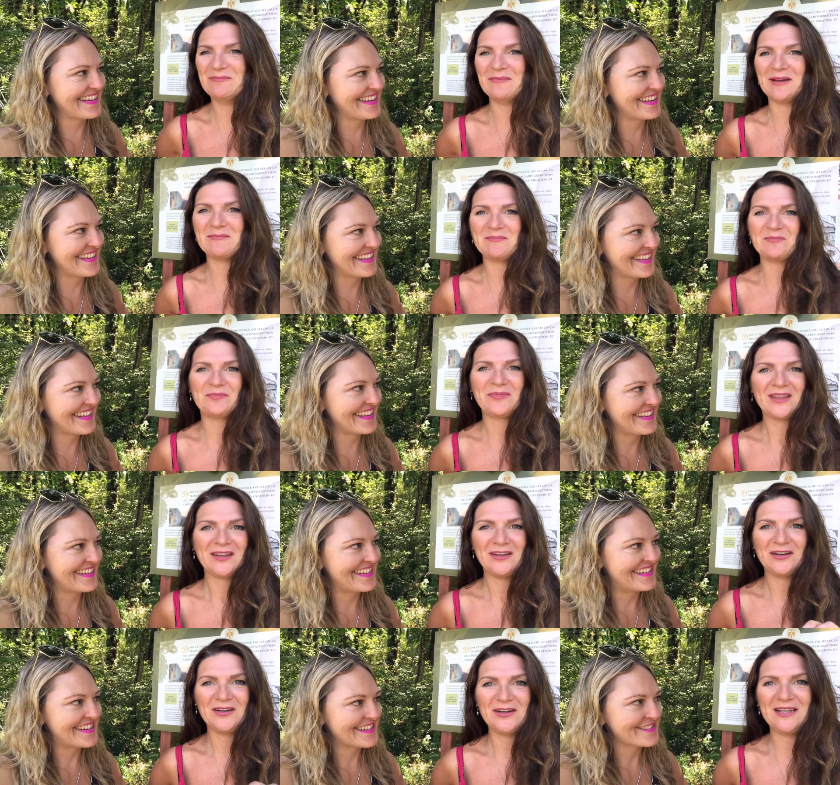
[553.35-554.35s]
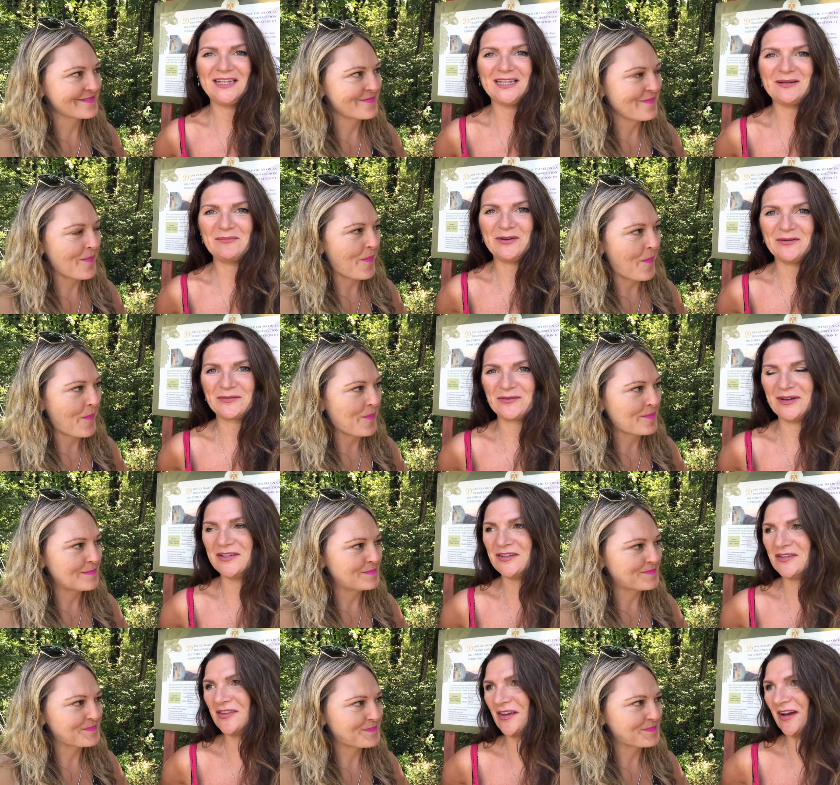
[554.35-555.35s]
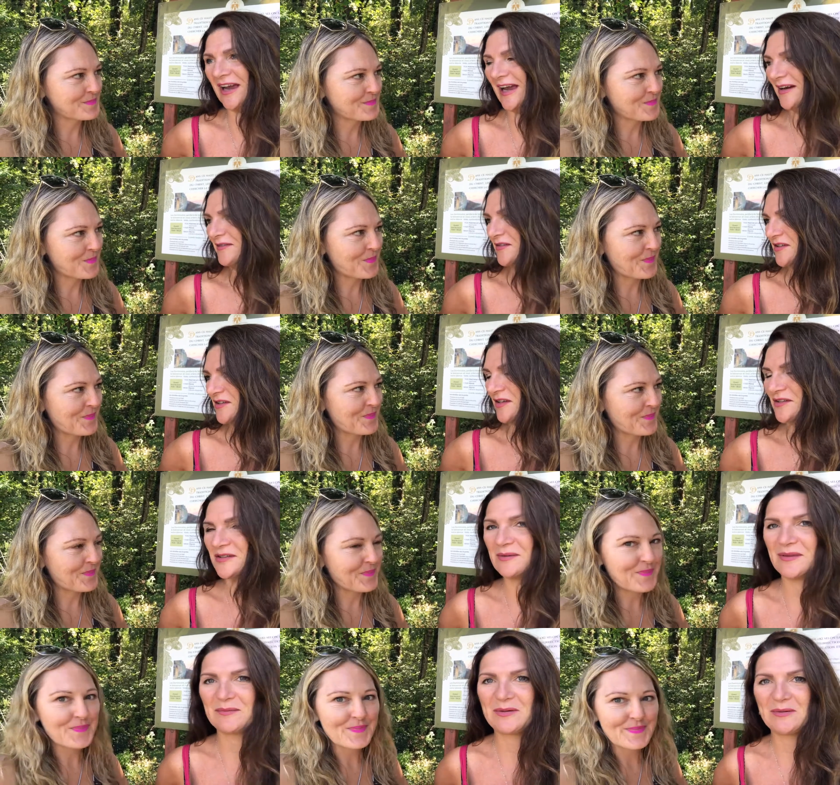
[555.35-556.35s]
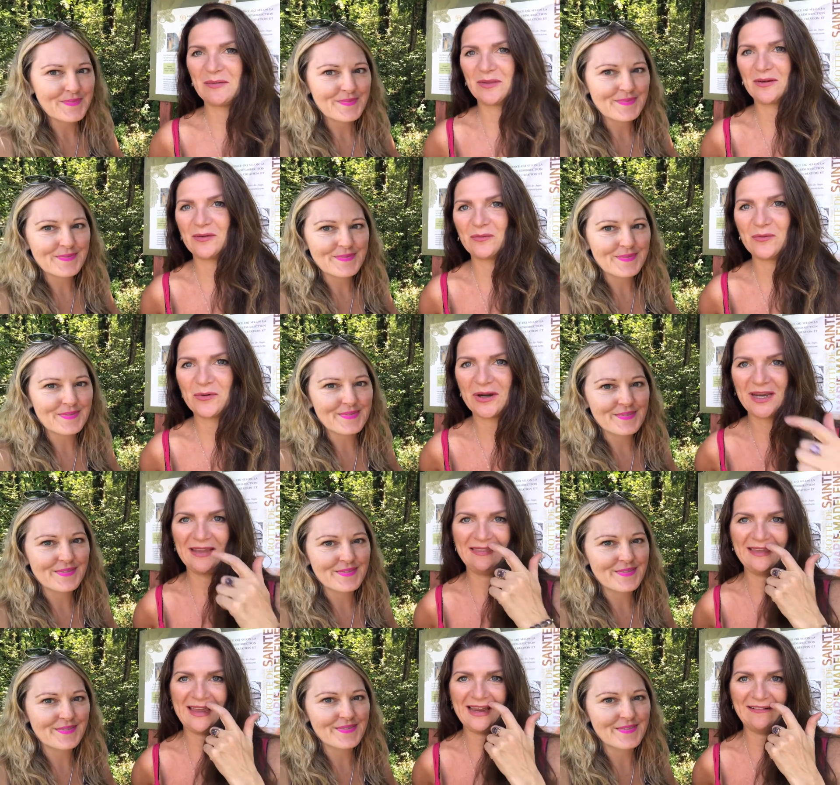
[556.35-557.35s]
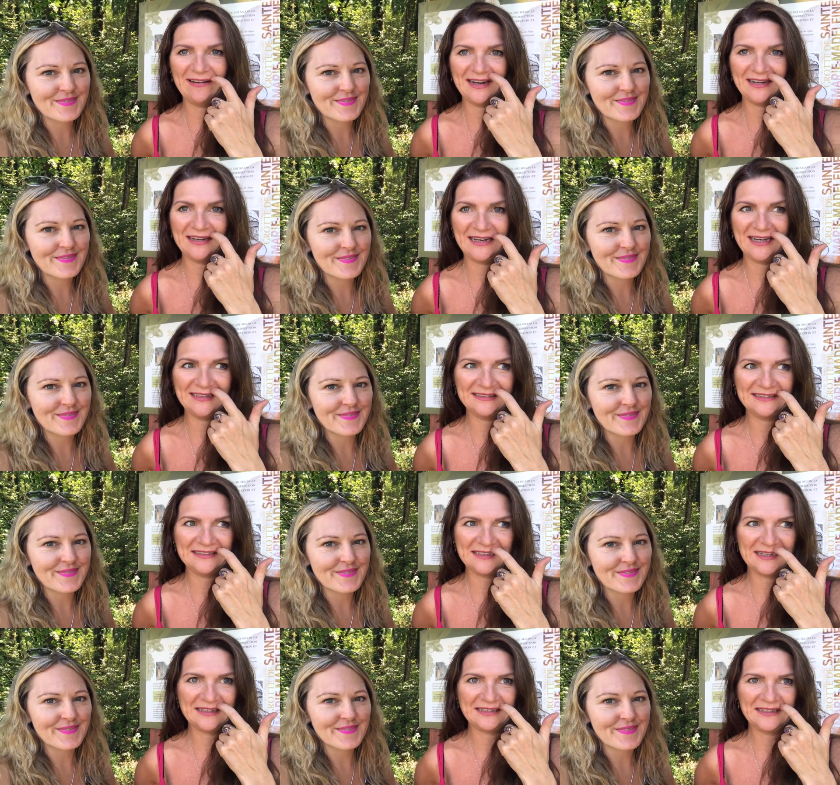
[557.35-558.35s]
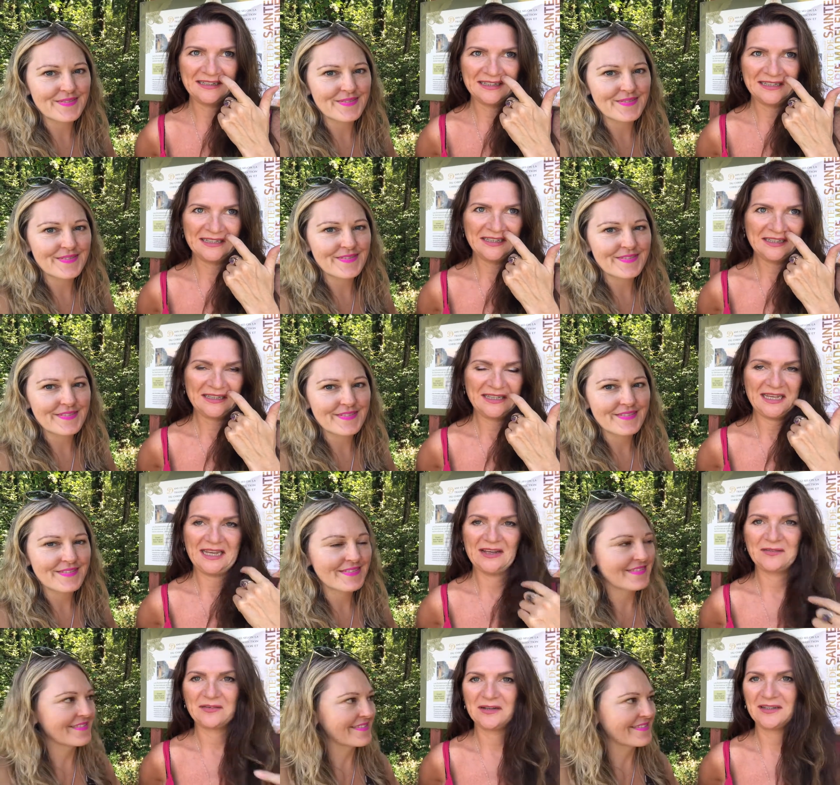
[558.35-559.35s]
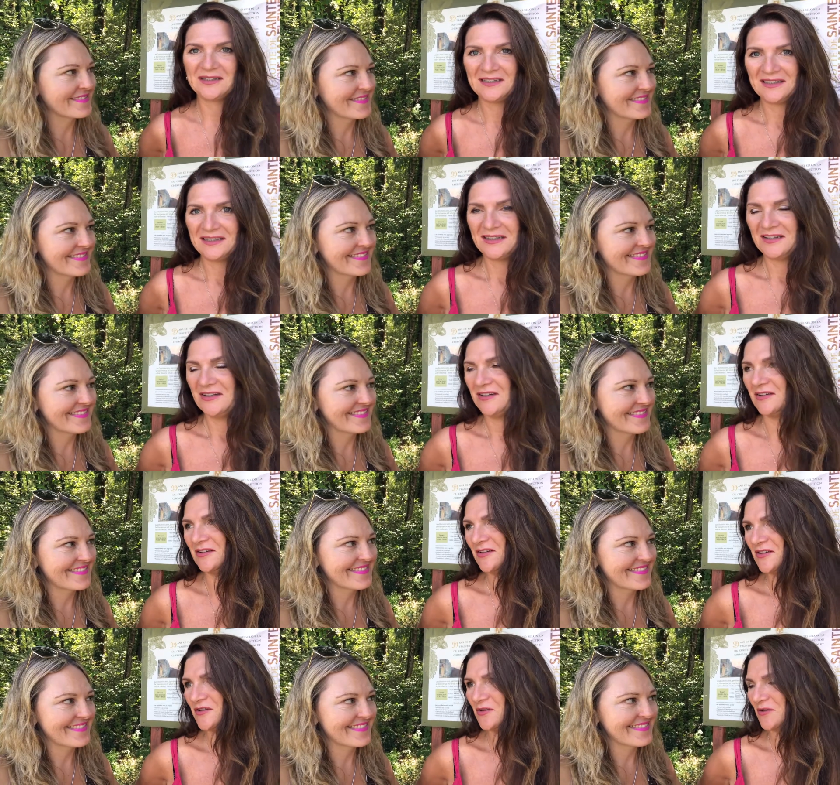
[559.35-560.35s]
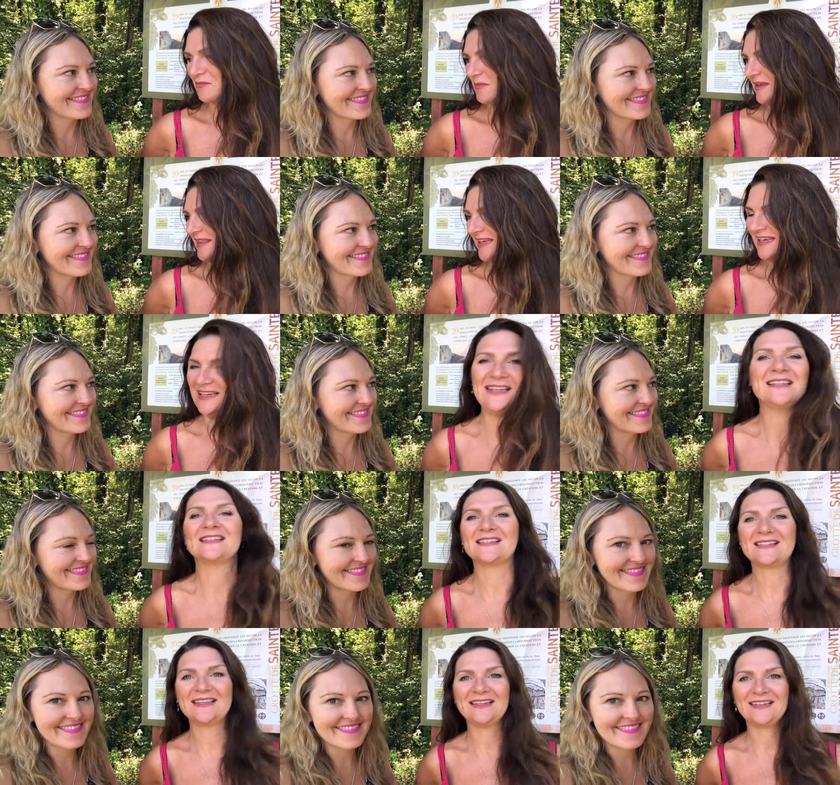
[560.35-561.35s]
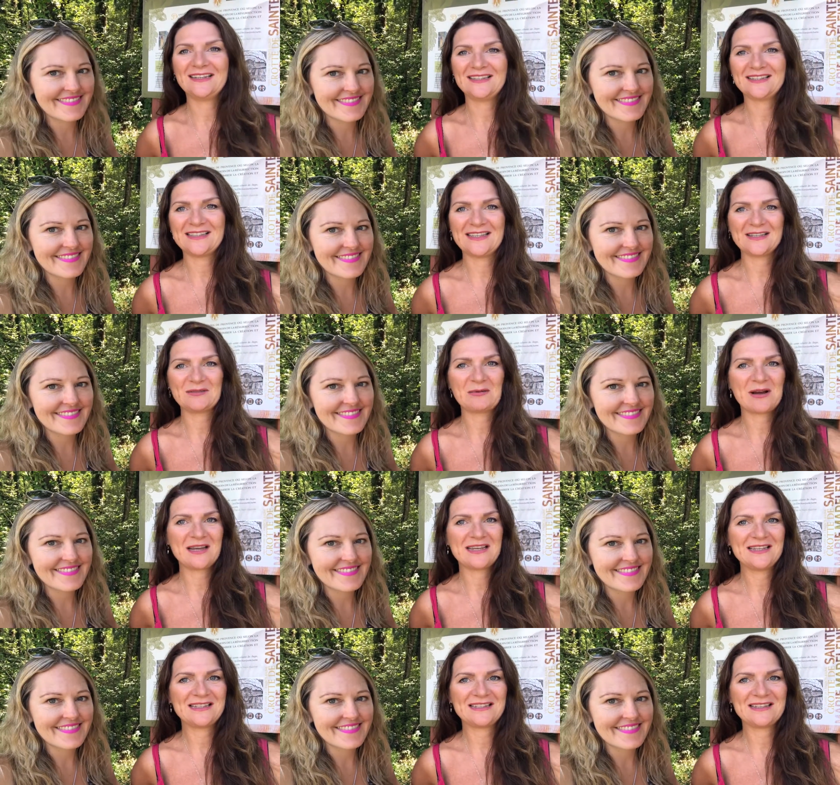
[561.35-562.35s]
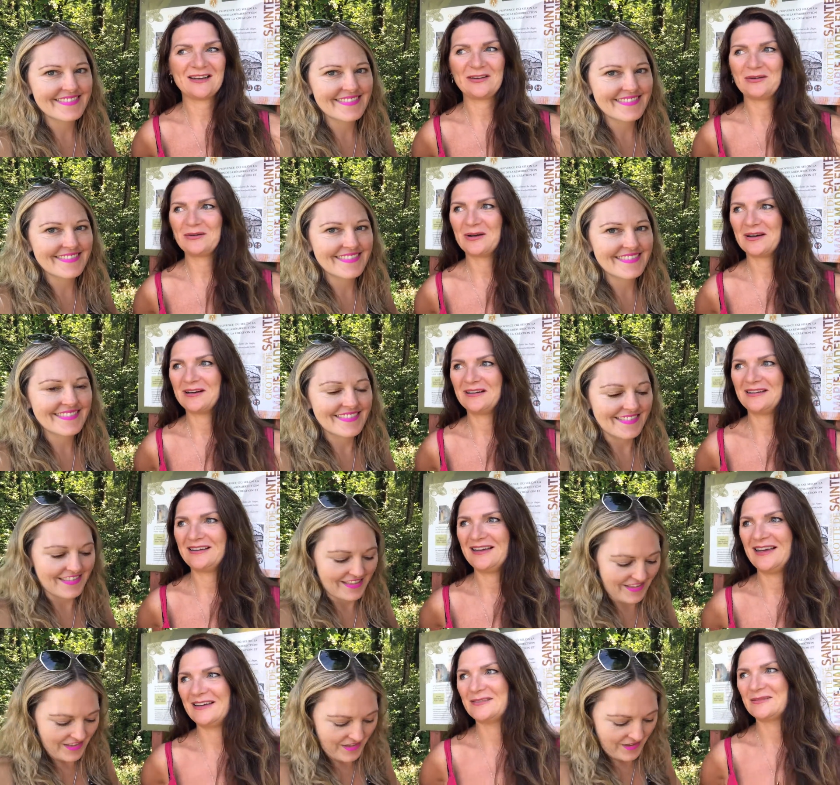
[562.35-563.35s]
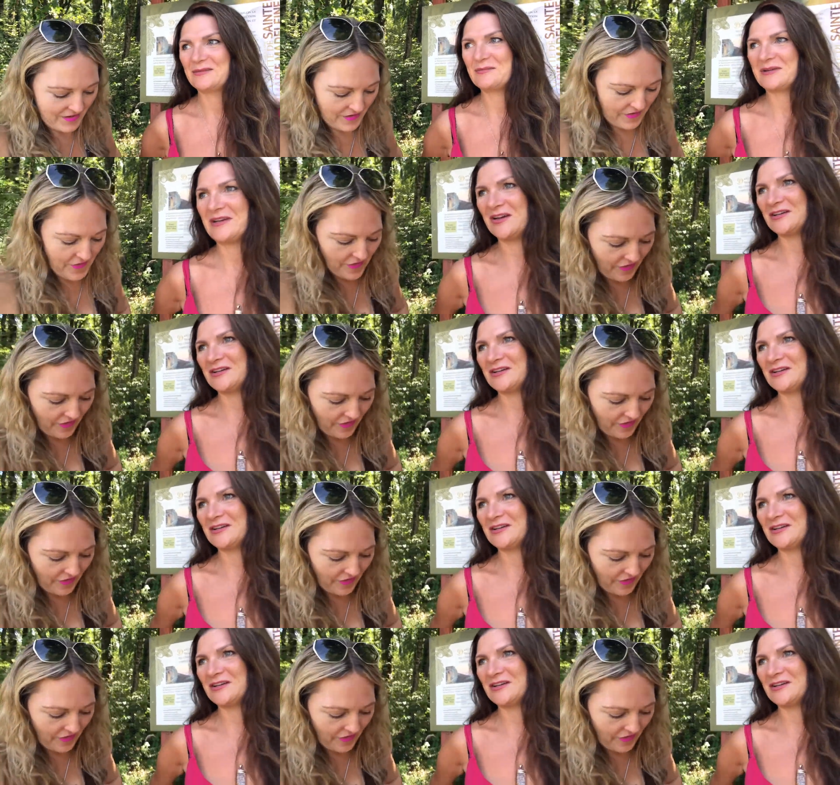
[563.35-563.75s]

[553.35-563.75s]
Speaker 1: in my you know little bit of French that I have just also other people that are walking in the area, and uh, they have assured me that it is it is this way. So uh, yeah, we've been